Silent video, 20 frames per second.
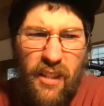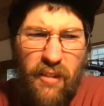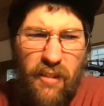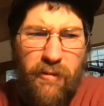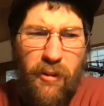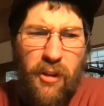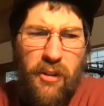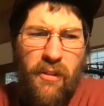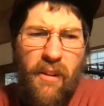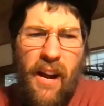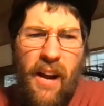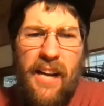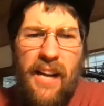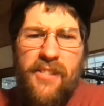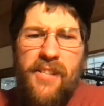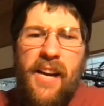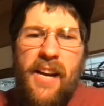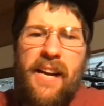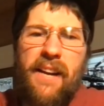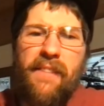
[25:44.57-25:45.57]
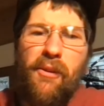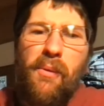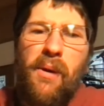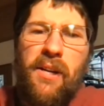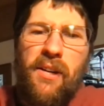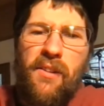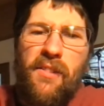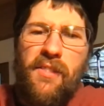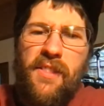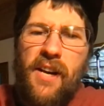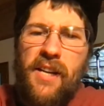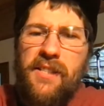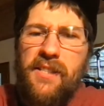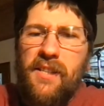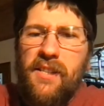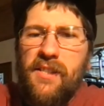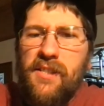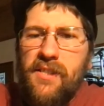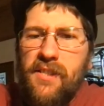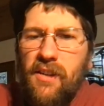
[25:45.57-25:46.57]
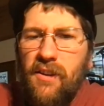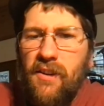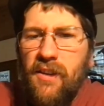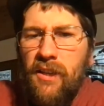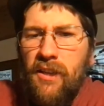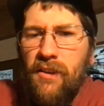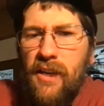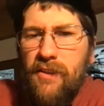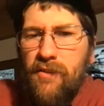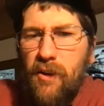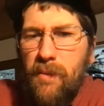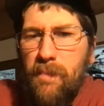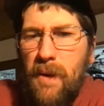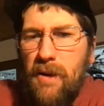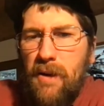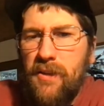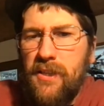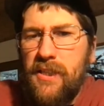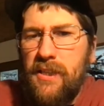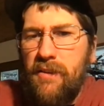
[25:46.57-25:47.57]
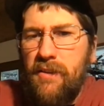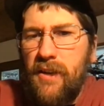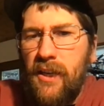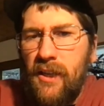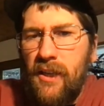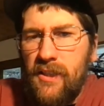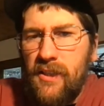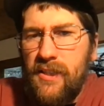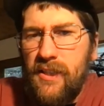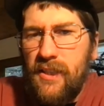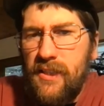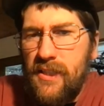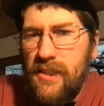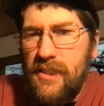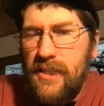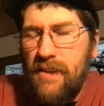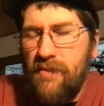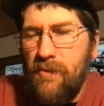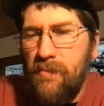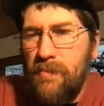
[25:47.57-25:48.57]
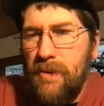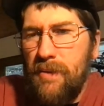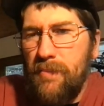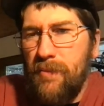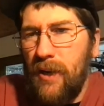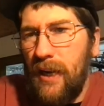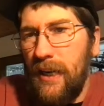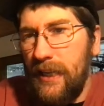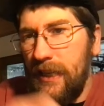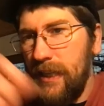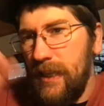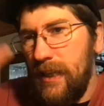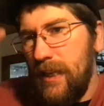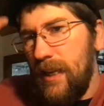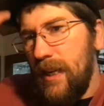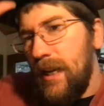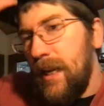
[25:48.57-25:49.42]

Full garage. Hi, everyone. Thoughts on installing electric power steering in a 67 B body?